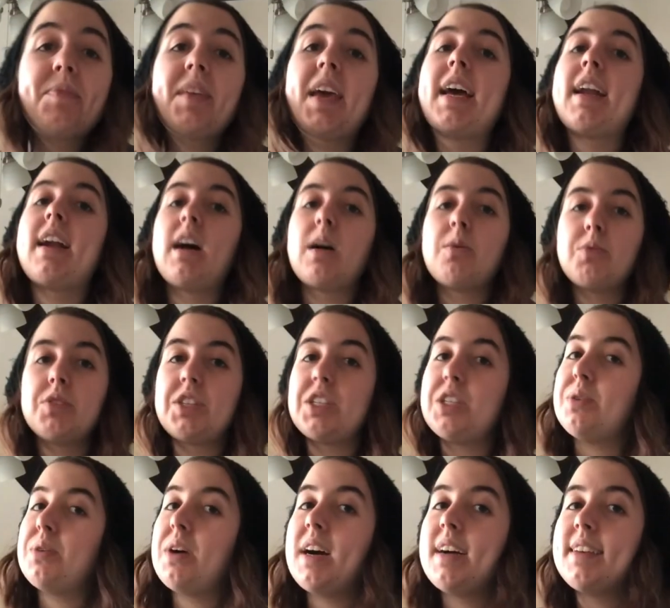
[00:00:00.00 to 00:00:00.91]
and I will
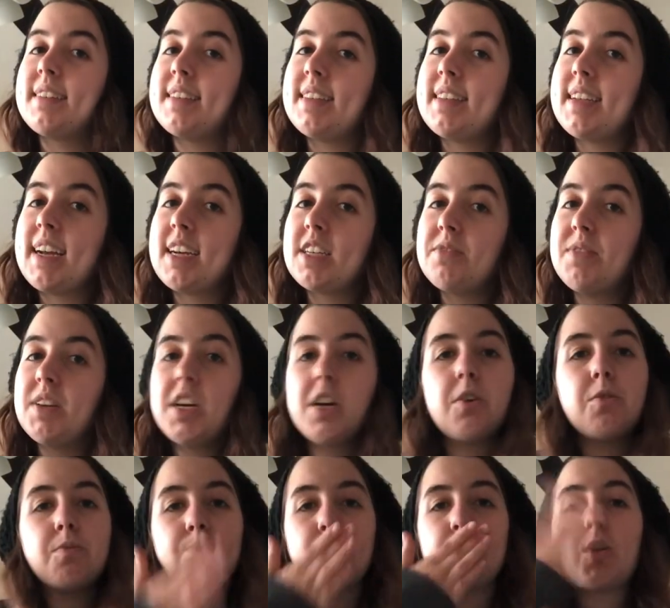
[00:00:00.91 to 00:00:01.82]
see you guys in the next
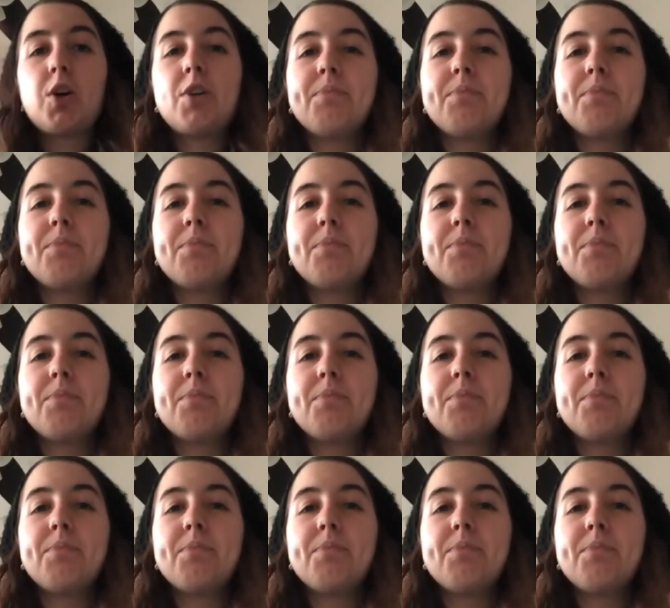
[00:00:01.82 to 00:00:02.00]
video.